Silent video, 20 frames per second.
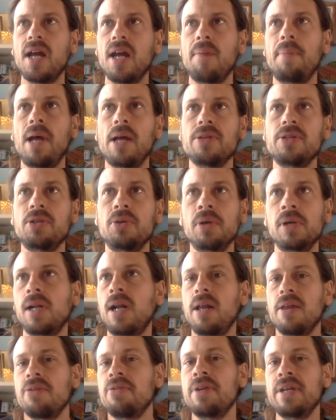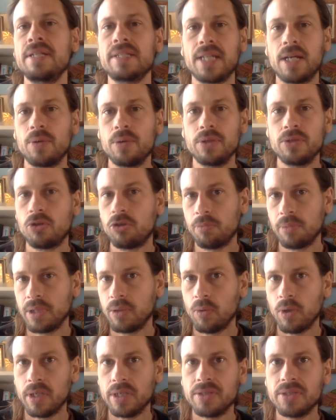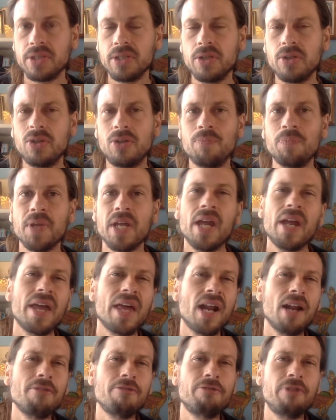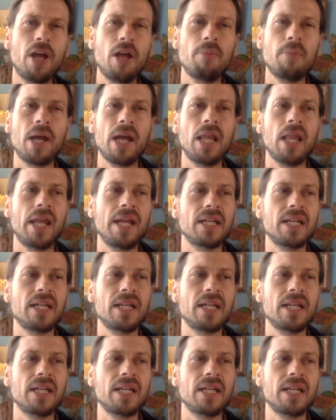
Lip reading: about doing a lot of things I would normally want to do. And I felt my